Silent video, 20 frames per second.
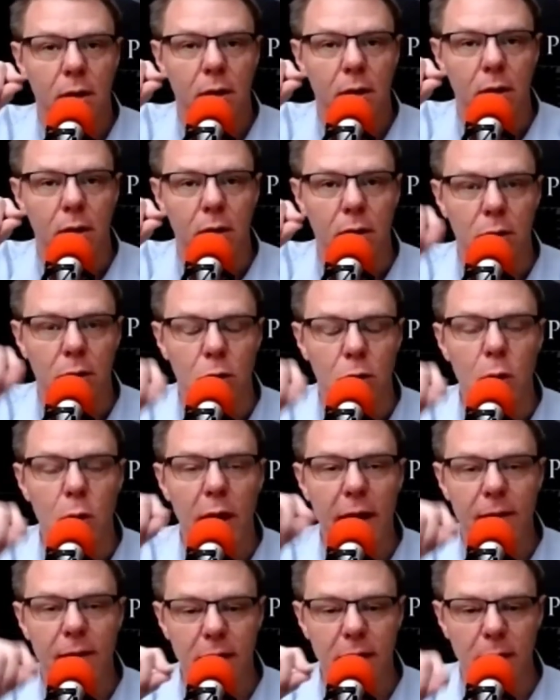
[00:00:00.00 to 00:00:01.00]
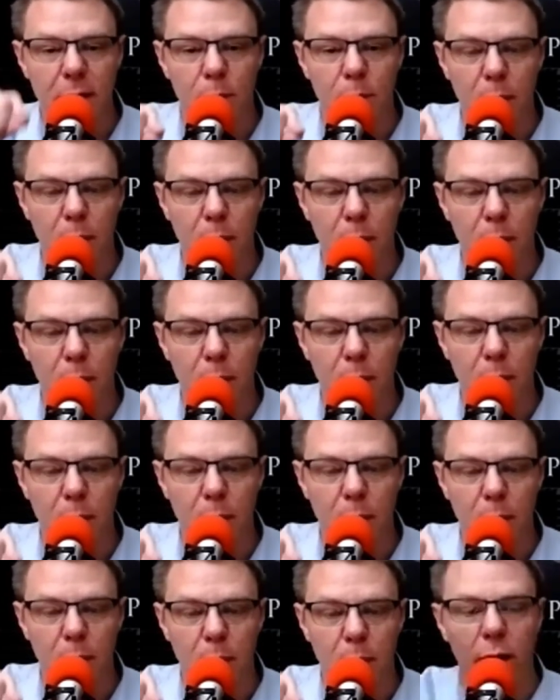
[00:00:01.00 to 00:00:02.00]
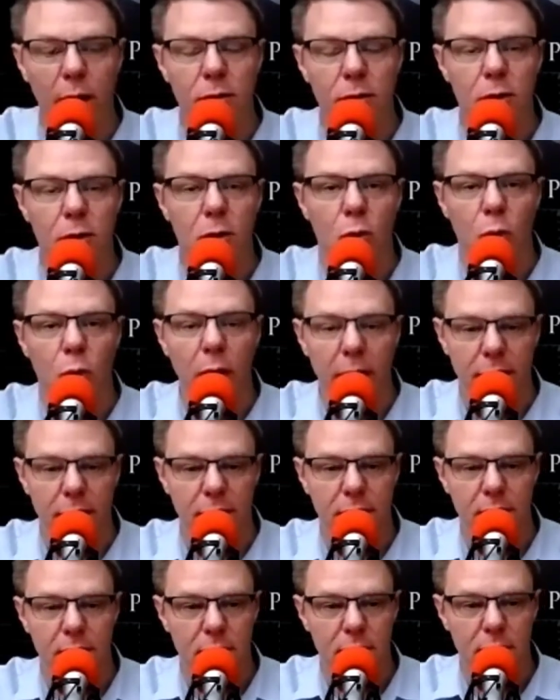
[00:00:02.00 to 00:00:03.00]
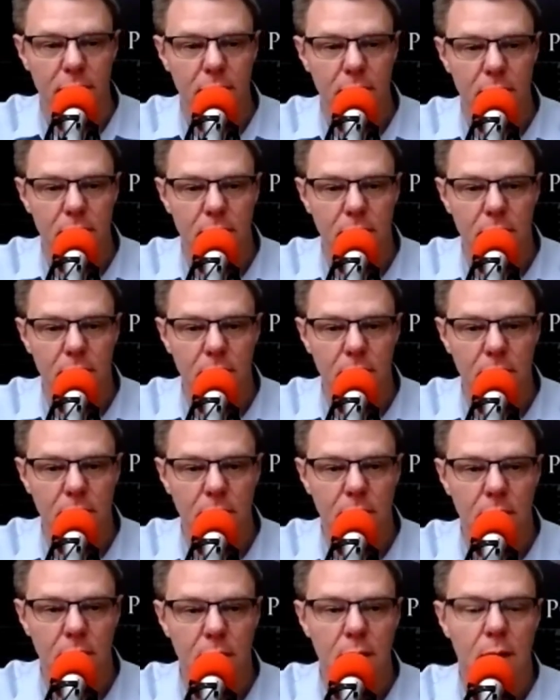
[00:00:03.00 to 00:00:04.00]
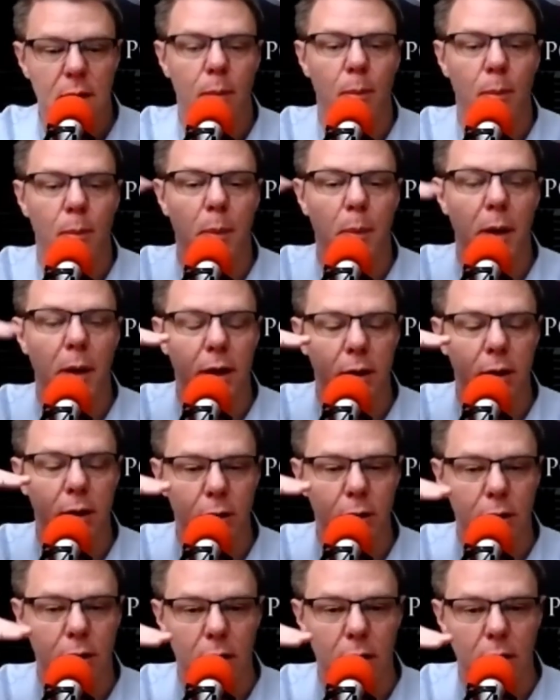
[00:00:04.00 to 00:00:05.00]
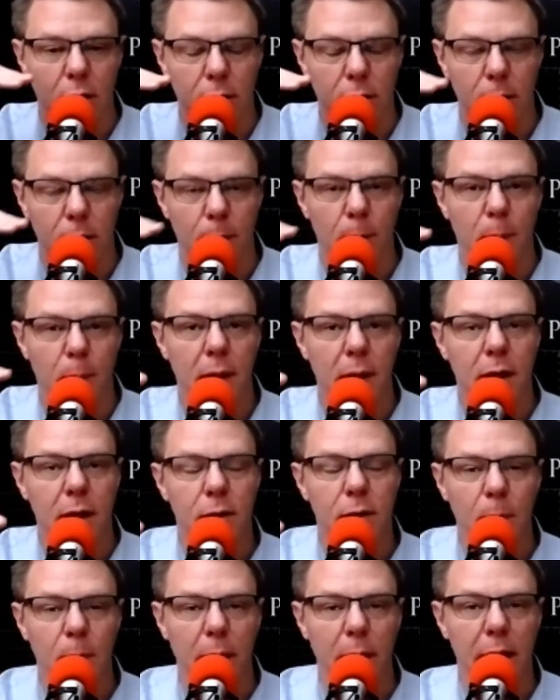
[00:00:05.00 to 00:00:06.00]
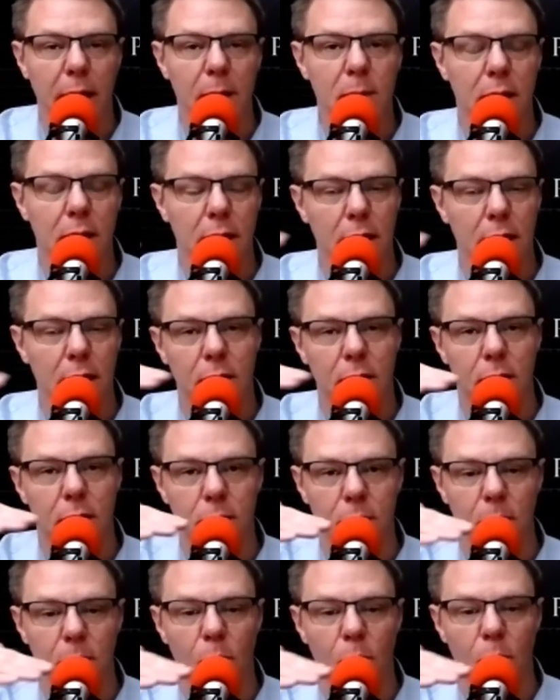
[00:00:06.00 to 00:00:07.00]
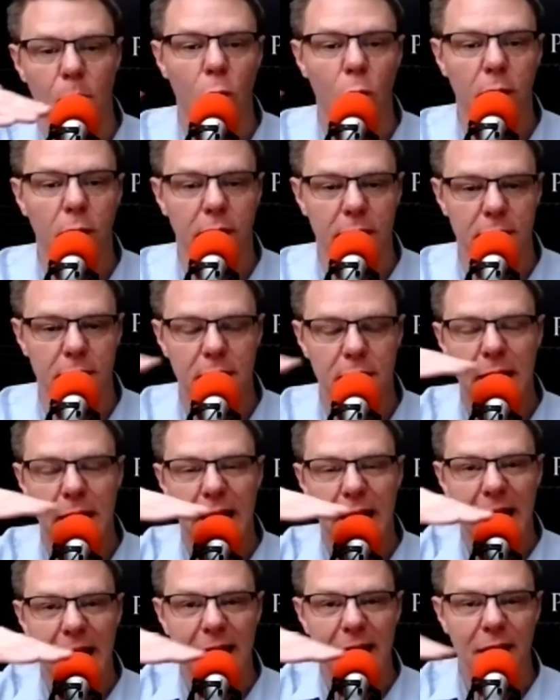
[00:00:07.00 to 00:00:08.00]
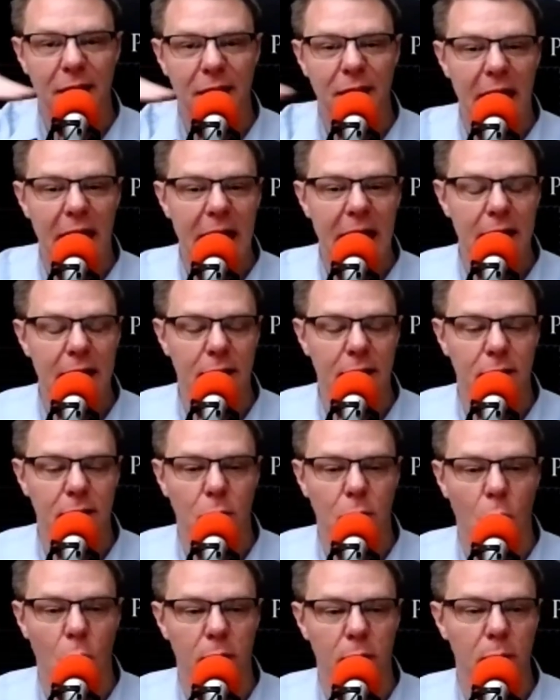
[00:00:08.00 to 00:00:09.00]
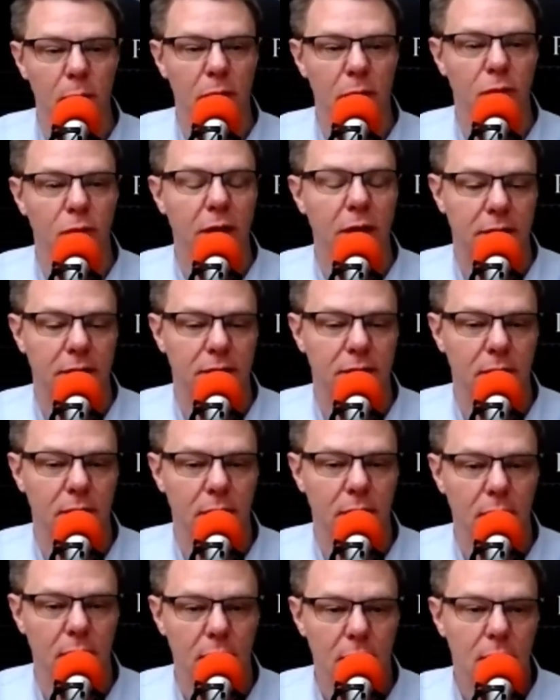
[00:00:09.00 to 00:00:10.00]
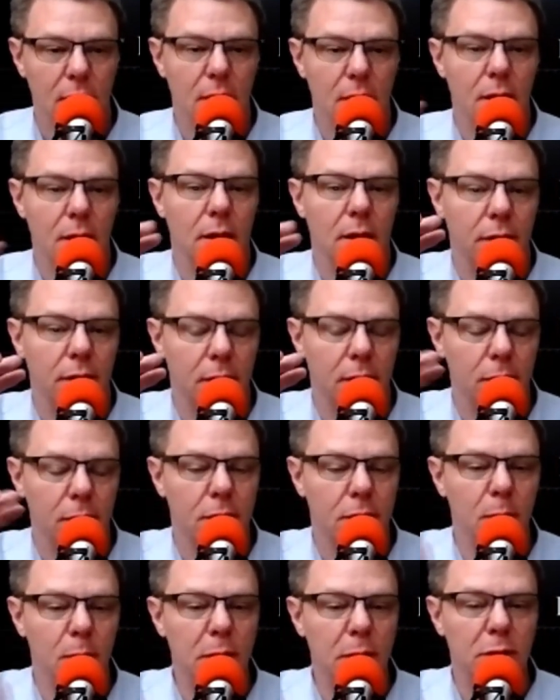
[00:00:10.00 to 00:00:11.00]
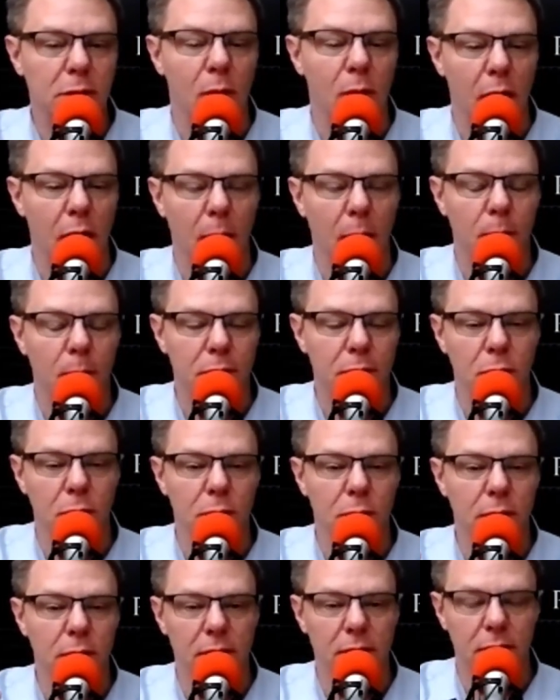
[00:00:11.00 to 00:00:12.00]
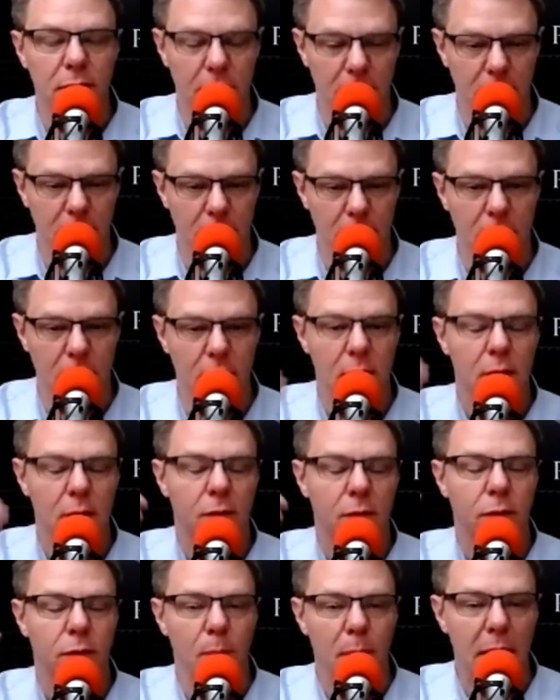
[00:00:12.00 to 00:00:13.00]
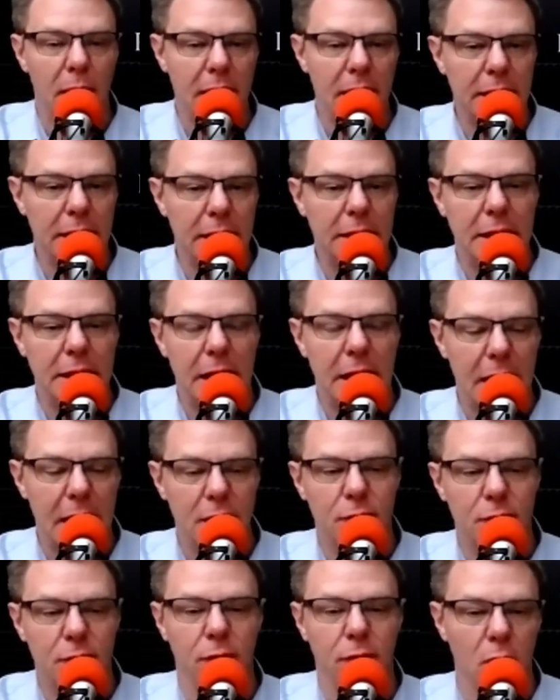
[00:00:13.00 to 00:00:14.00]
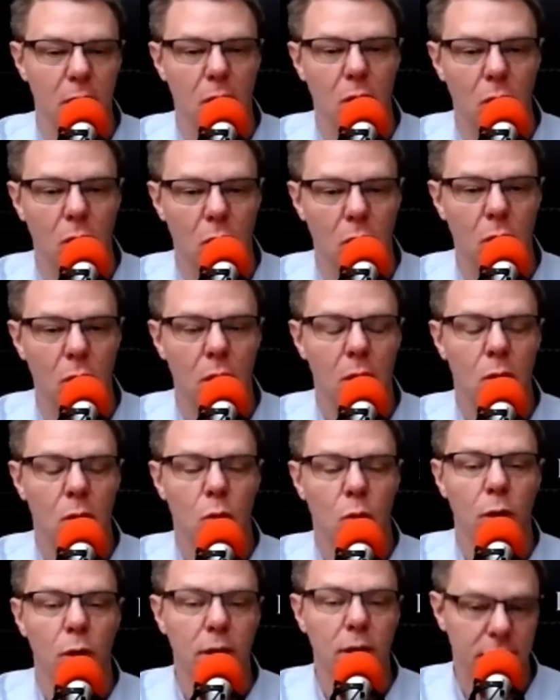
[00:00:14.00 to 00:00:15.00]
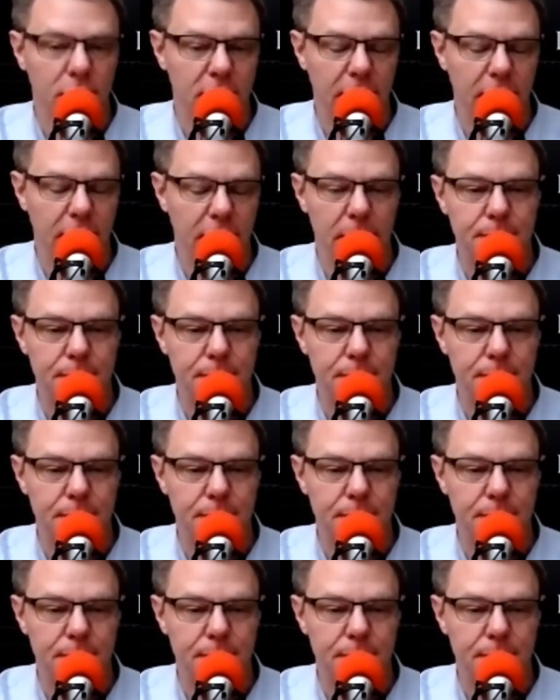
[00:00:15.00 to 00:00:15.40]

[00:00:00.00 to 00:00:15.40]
you have the ability to raise your rents. But your biggest payment is your mortgage, and that is going to be fixed. There's going to be some opportunities here for buying cash flow real estate.